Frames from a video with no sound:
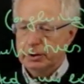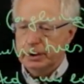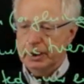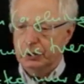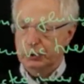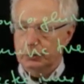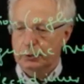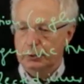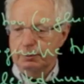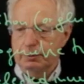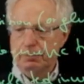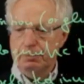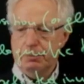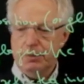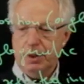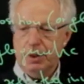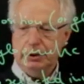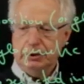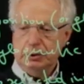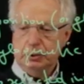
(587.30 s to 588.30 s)
Yes,
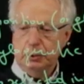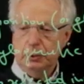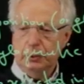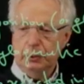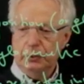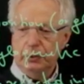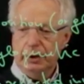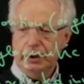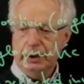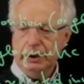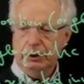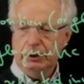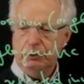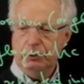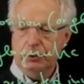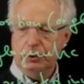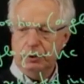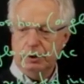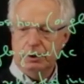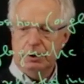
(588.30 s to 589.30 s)
I choose the leaves
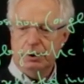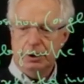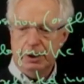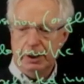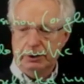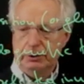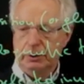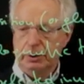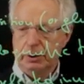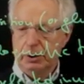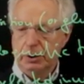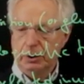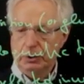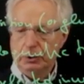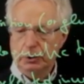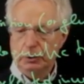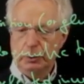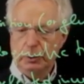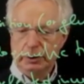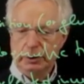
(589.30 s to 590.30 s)
yeah. at
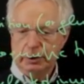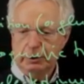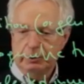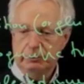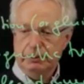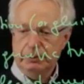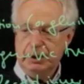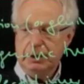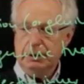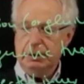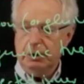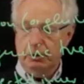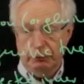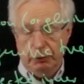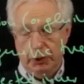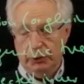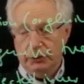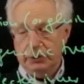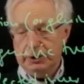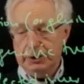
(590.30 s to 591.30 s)
u and at v. Of
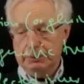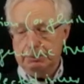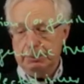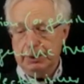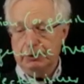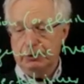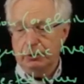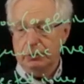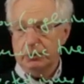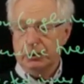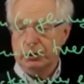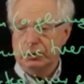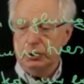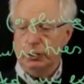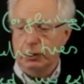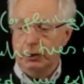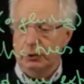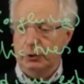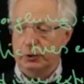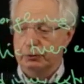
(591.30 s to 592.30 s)
course, it depends on the
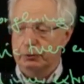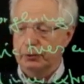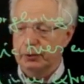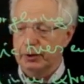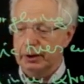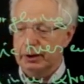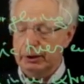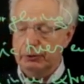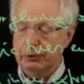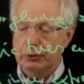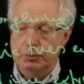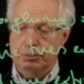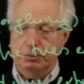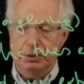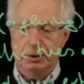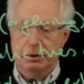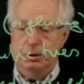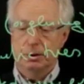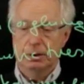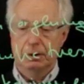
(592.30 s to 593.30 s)
choice of the leaves,
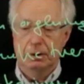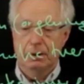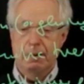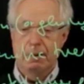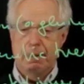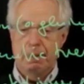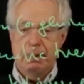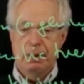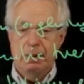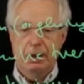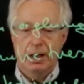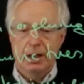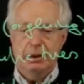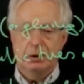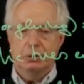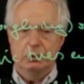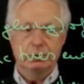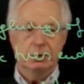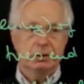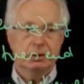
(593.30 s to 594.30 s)
but I
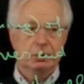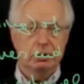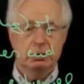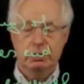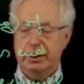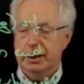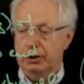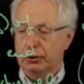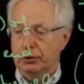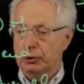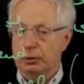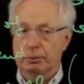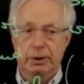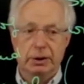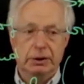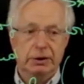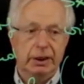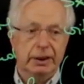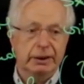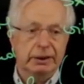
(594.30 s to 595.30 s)
don't care so
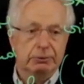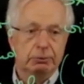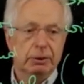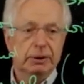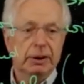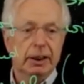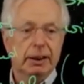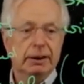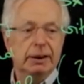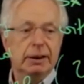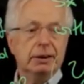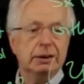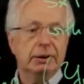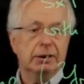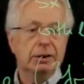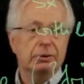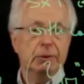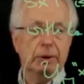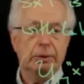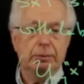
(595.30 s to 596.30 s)
much. I need, what I need
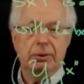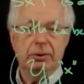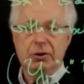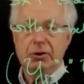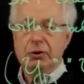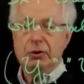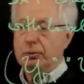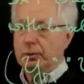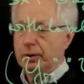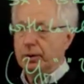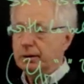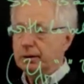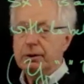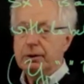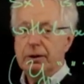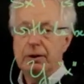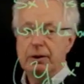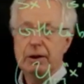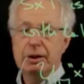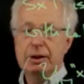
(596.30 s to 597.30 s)
will be this one,
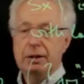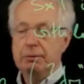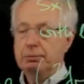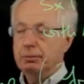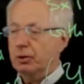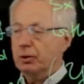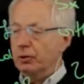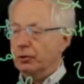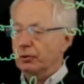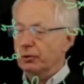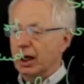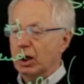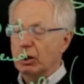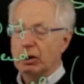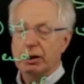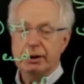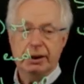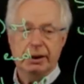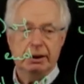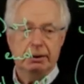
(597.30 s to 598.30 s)
because now
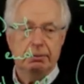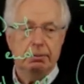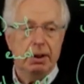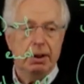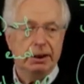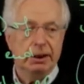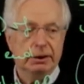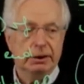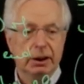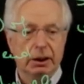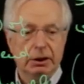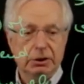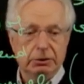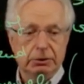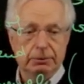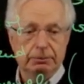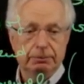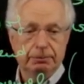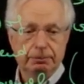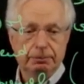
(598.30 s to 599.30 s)
I can apply
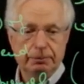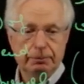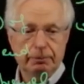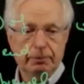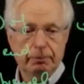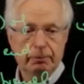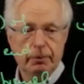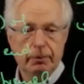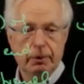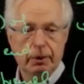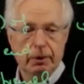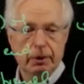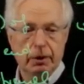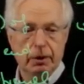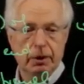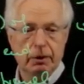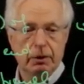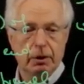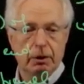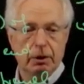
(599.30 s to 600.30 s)
induction.
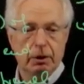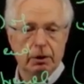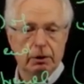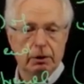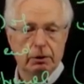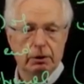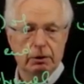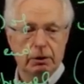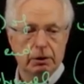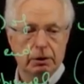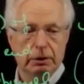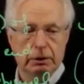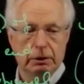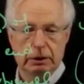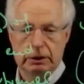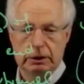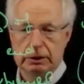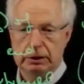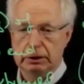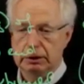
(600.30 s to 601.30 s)
Yes, and
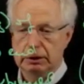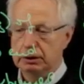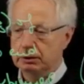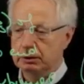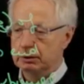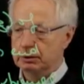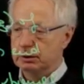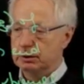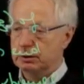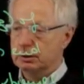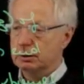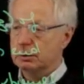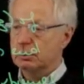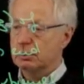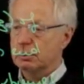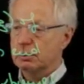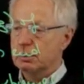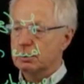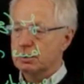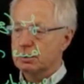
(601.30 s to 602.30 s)
if we
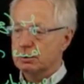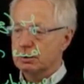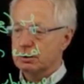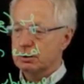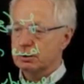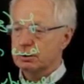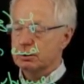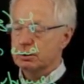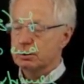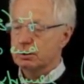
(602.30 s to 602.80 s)
tried gluing